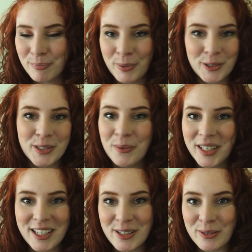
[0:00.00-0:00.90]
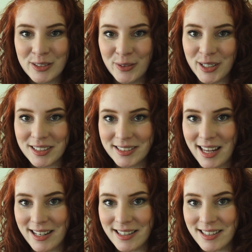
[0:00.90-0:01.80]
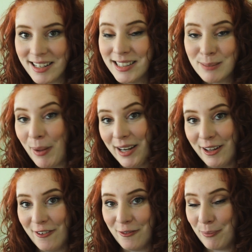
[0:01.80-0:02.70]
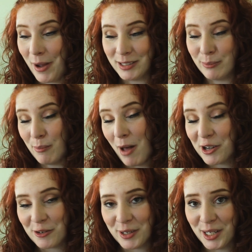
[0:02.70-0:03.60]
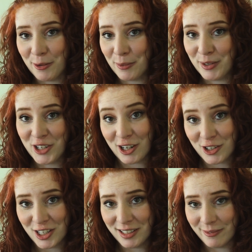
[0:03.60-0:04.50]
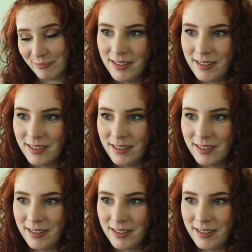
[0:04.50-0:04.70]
pursuing it to its full extent in spite of possible mockery or rejection.